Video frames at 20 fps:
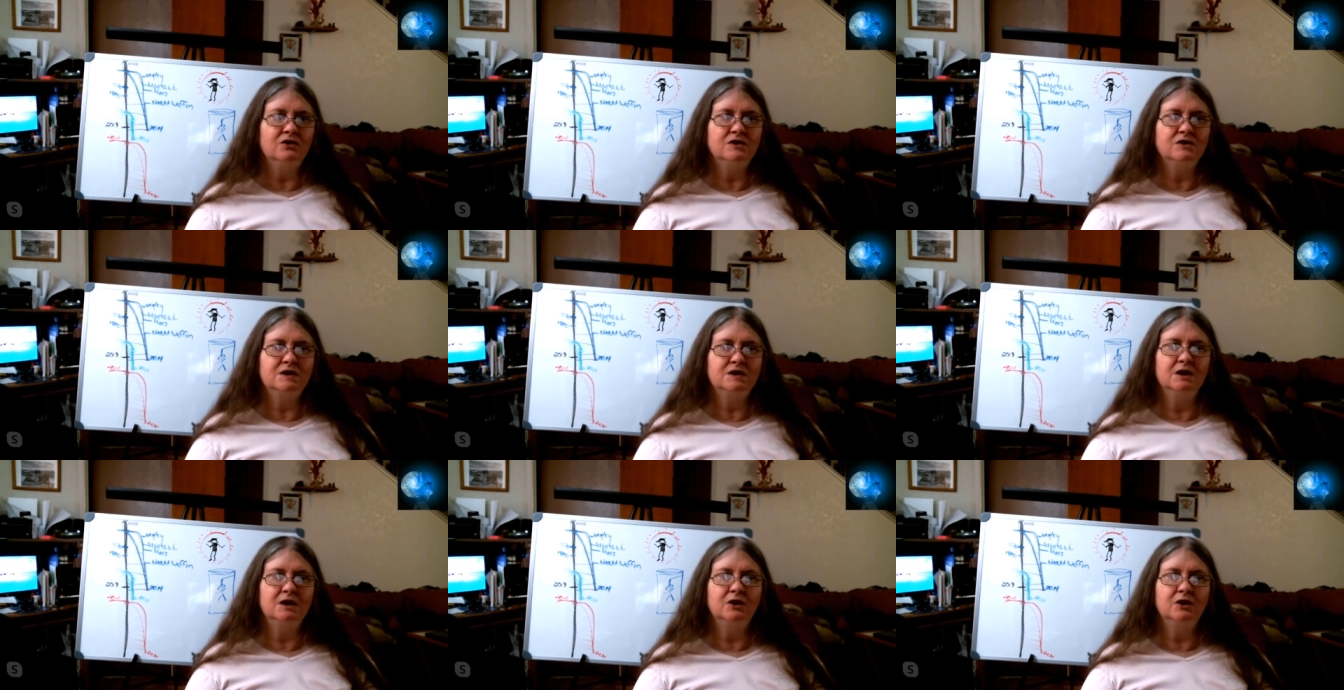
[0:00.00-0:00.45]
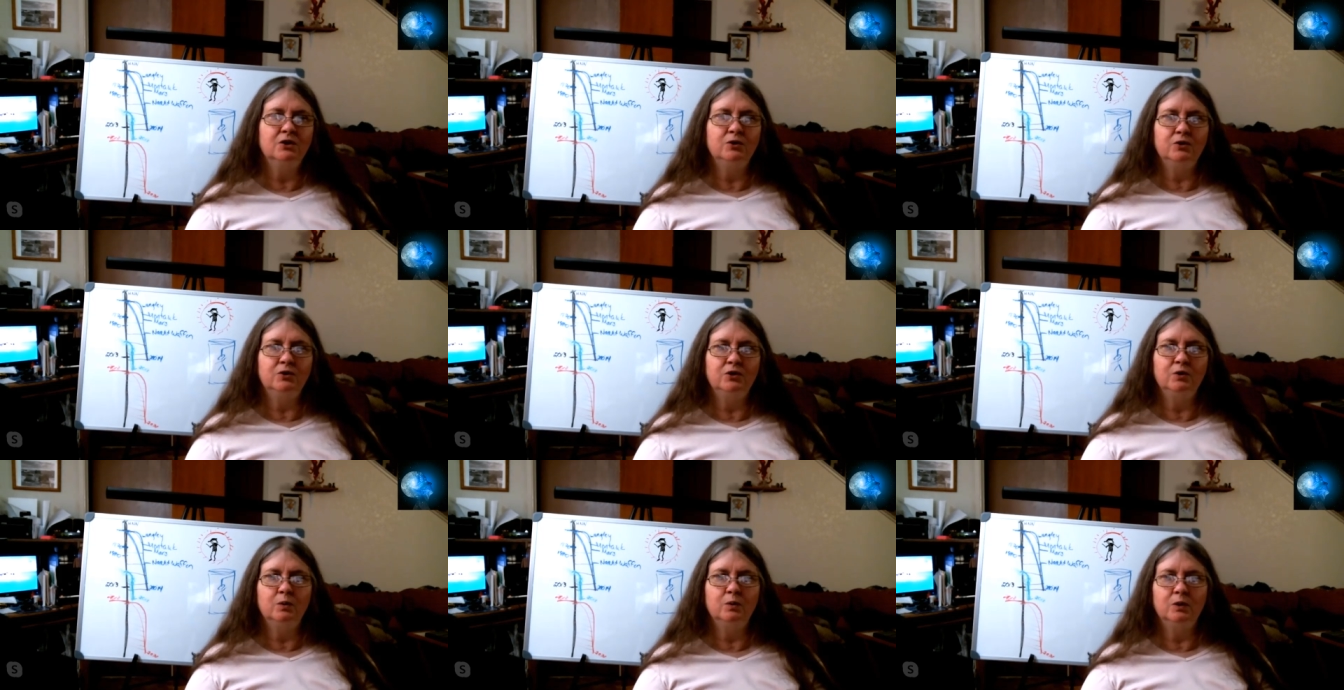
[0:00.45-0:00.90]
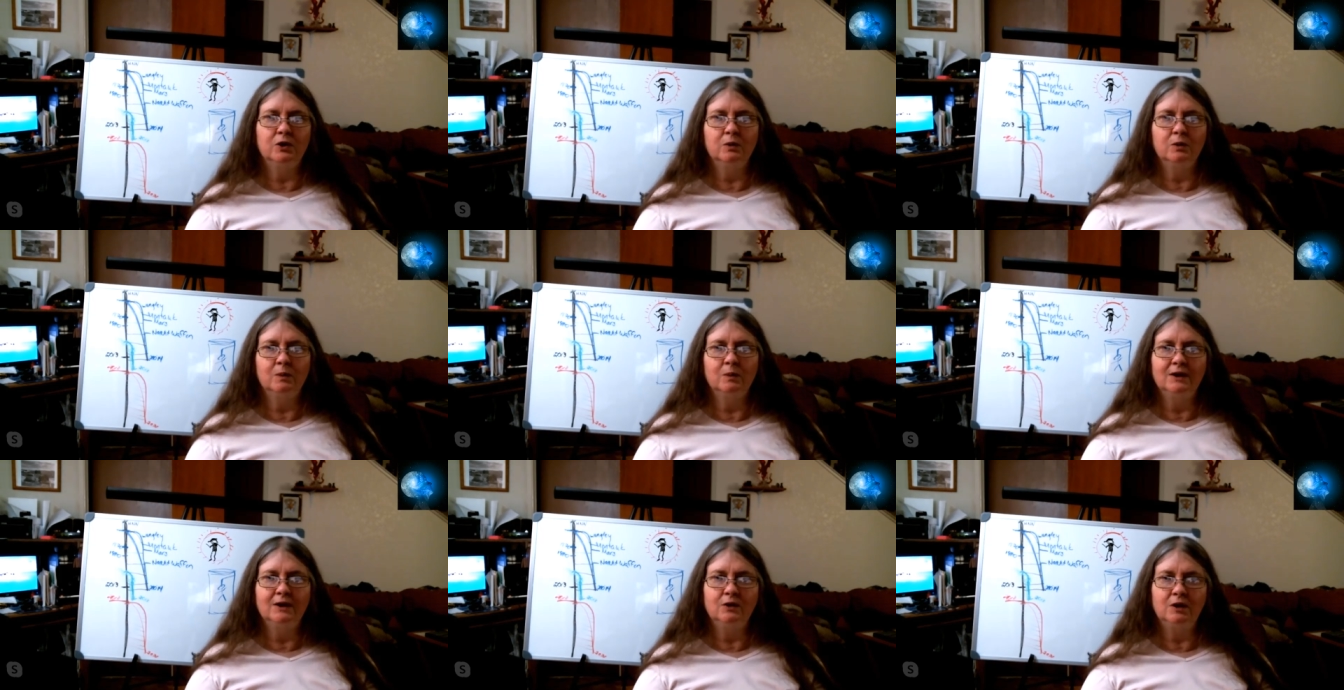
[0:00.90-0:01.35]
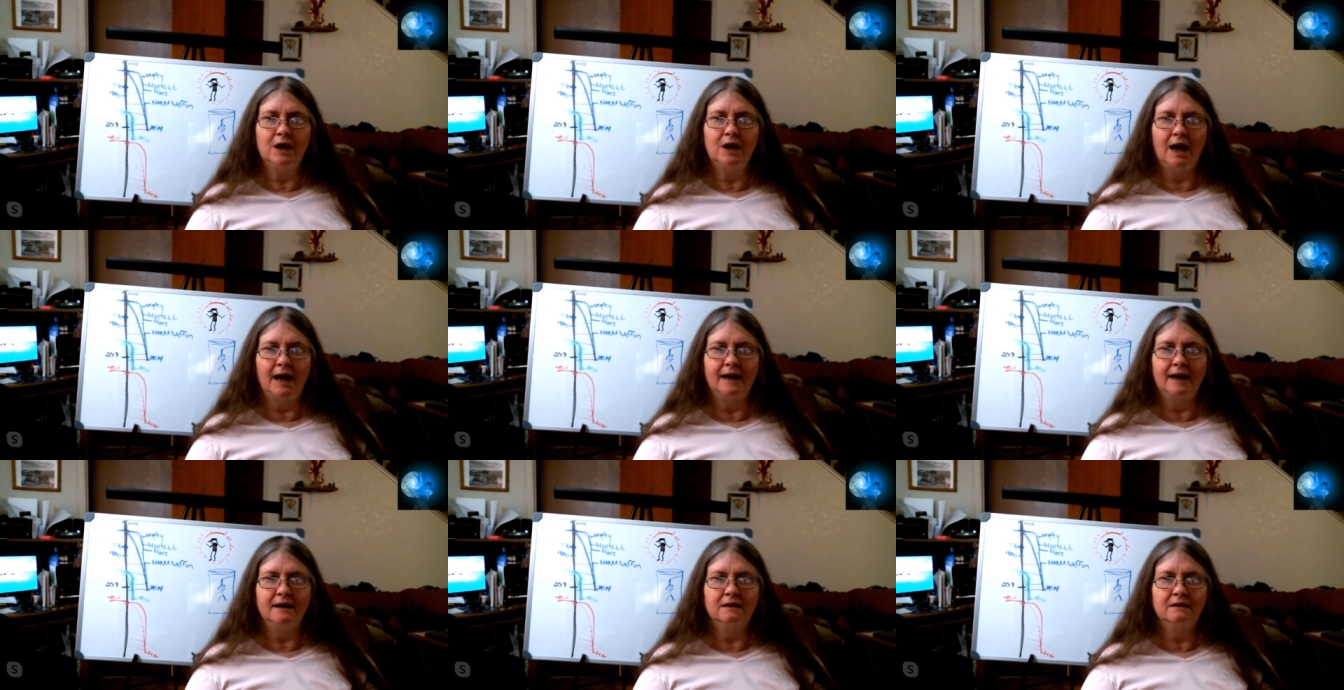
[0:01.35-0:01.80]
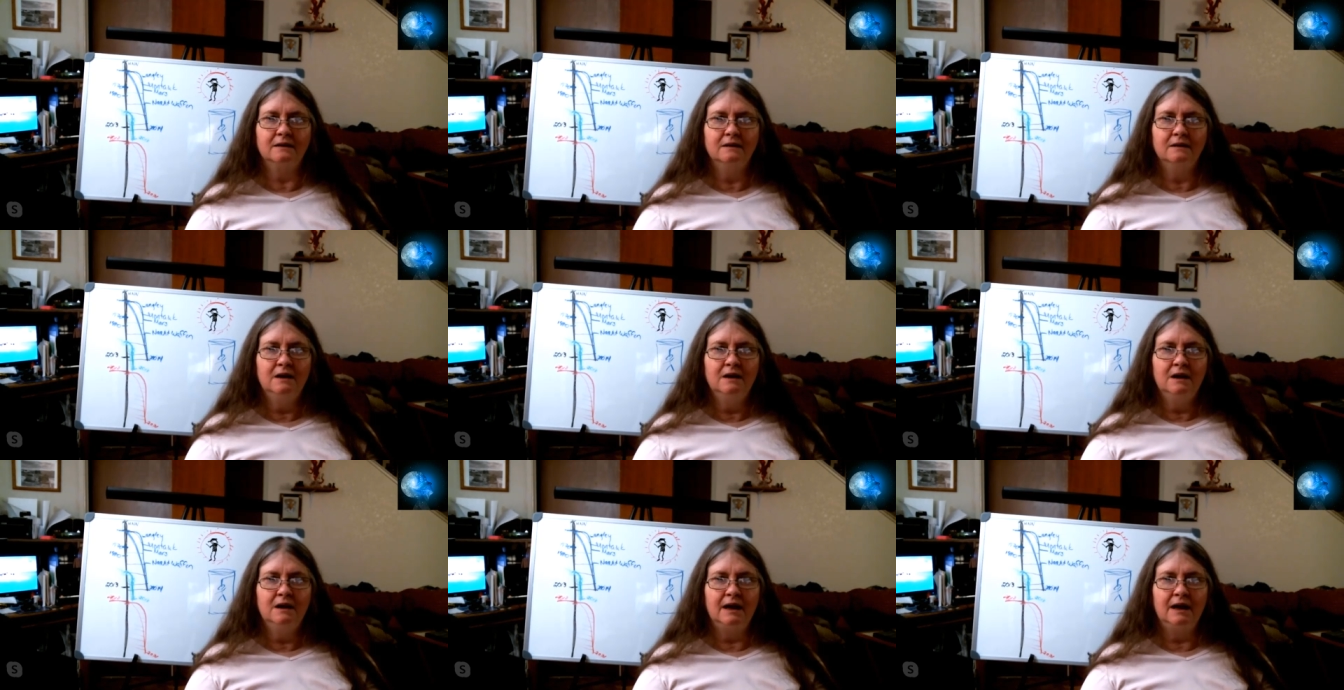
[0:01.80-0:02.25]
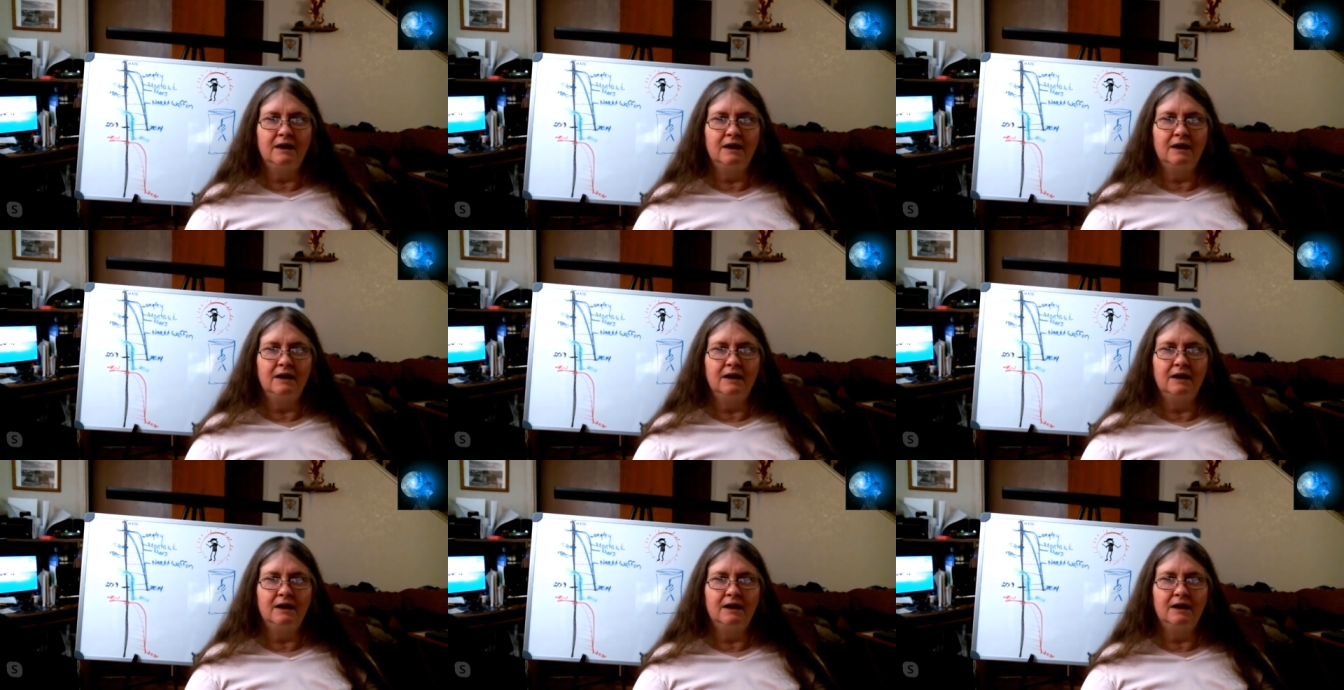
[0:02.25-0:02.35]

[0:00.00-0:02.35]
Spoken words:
you're still who you were when you died.